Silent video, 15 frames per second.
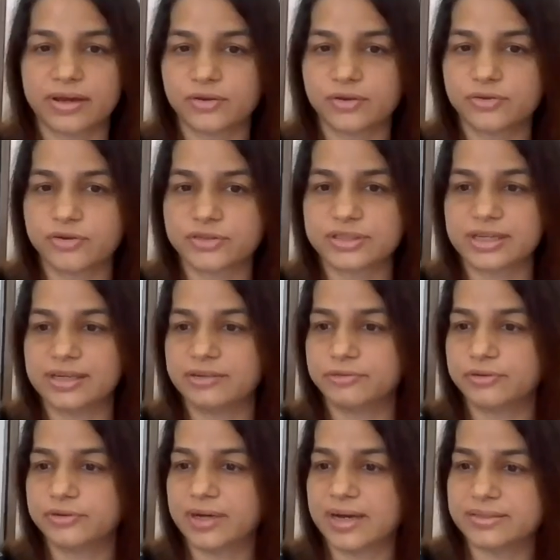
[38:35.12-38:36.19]
you thank you dr
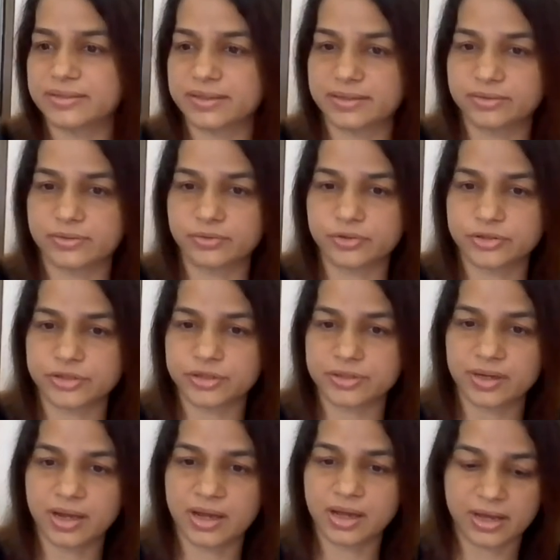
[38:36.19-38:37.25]
nalini for answering the
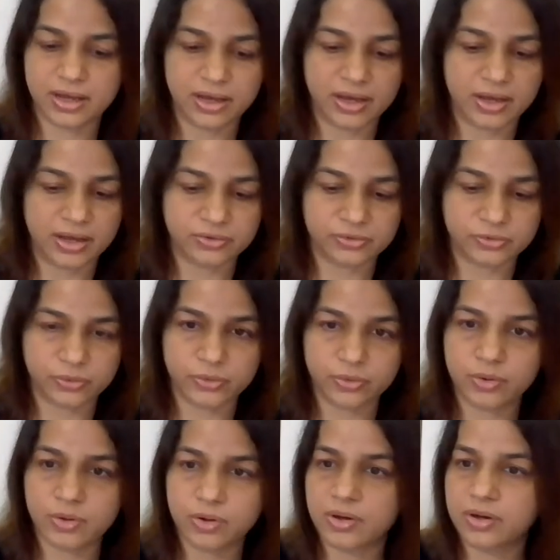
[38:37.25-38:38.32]
question
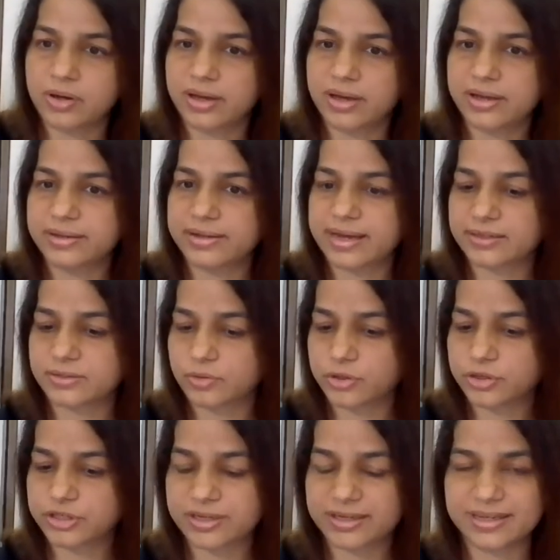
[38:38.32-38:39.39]
so
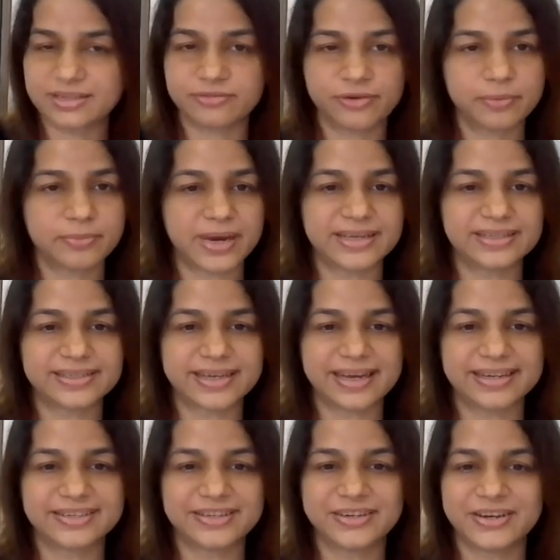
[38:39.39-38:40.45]
next question is from my
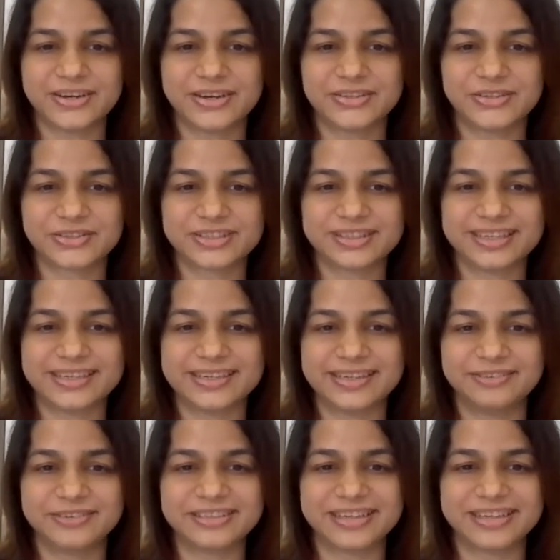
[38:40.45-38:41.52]
side uh, dr
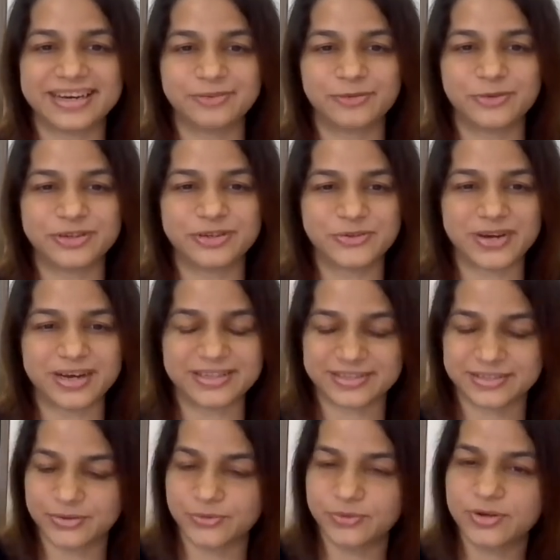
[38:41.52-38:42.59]
nalini which i wanted to
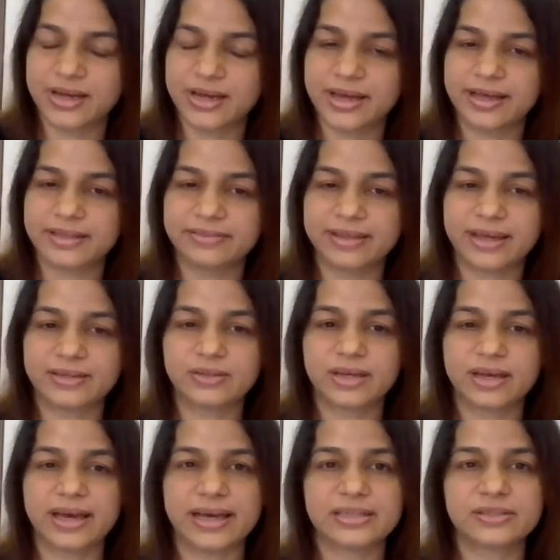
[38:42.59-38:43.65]
ask you
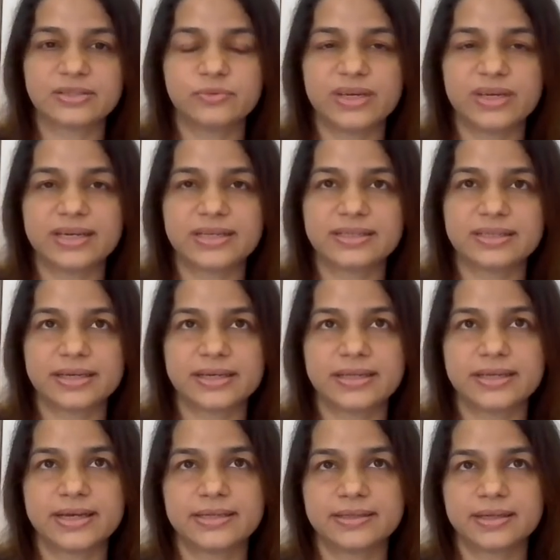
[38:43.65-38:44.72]
that as we can
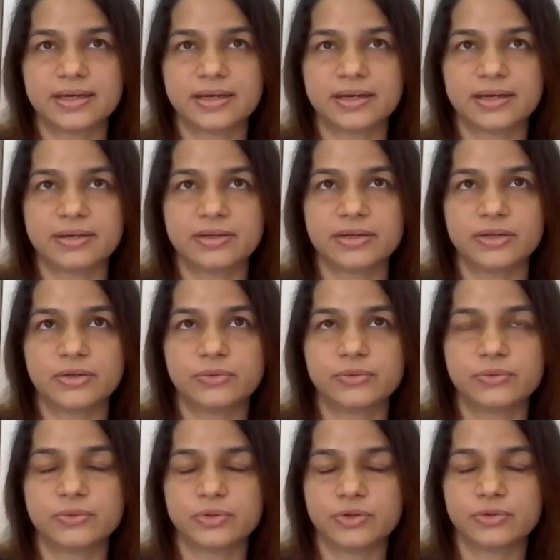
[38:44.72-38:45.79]
say that uh,
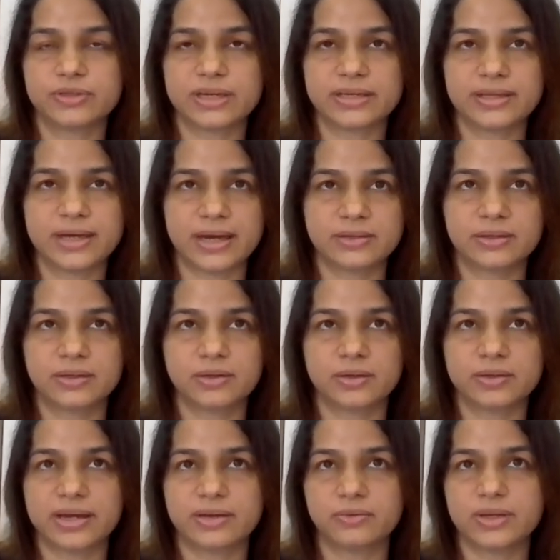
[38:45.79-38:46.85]
you you said that
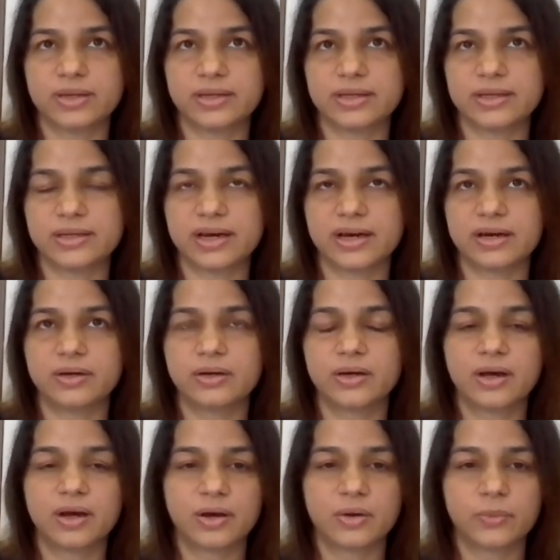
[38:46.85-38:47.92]
that in india
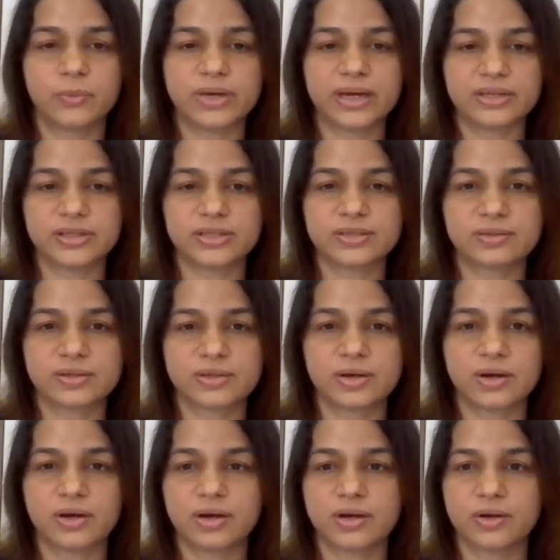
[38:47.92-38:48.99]
we are just
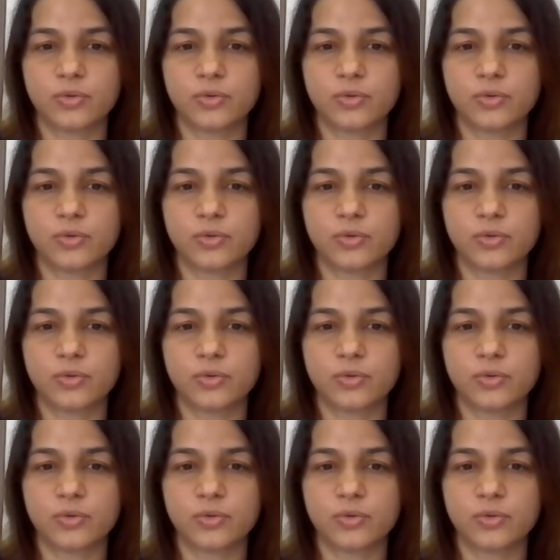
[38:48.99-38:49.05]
